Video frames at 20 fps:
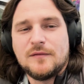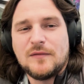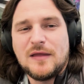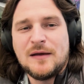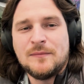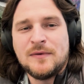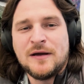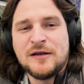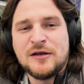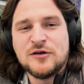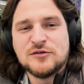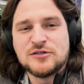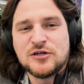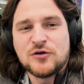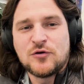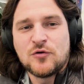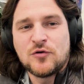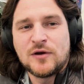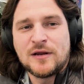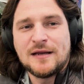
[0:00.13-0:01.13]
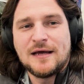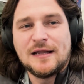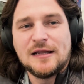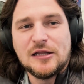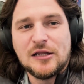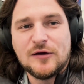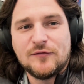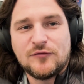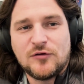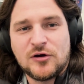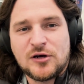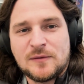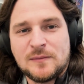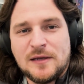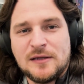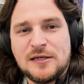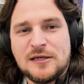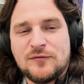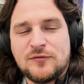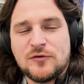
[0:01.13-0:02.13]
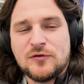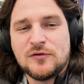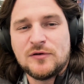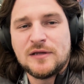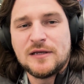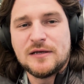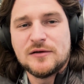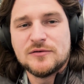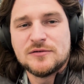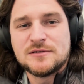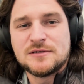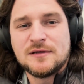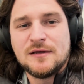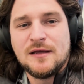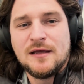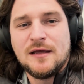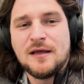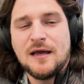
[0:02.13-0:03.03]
Everybody knows that Courtney and I love talking about difficult deals.